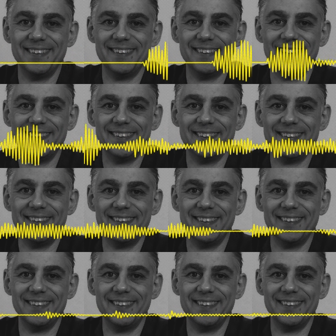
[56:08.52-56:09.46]

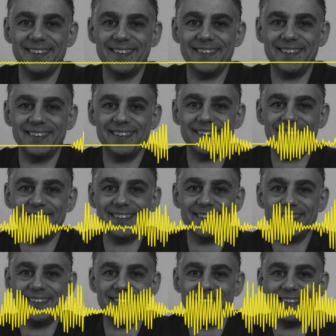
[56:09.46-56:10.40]

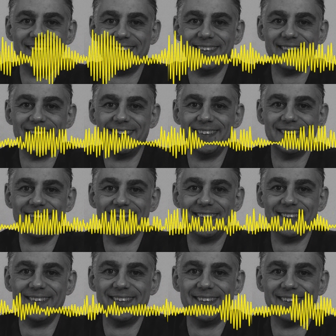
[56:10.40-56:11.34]
I don't know how I'm
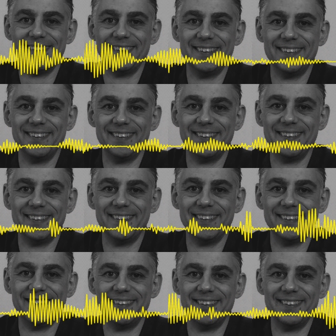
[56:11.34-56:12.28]
going to solve this one,
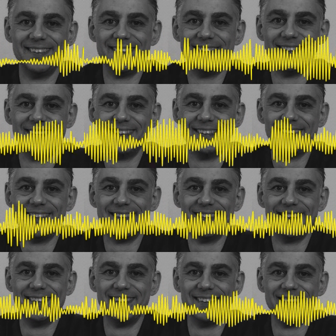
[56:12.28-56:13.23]
because when you're
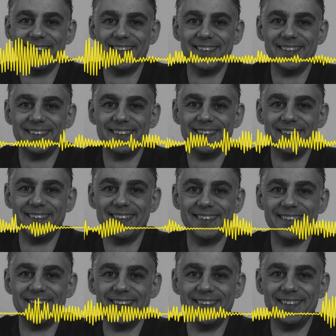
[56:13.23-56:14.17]
demoing a game to somebody
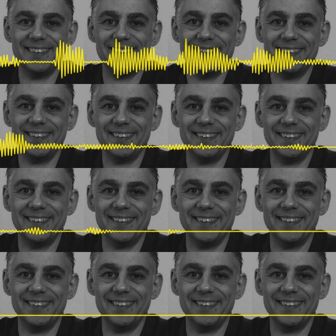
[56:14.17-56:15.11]
in person,
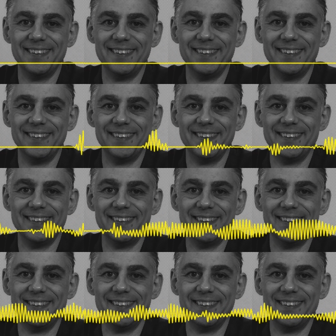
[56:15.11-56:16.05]
I can
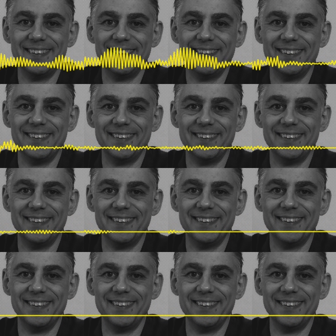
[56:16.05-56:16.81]
use analogies,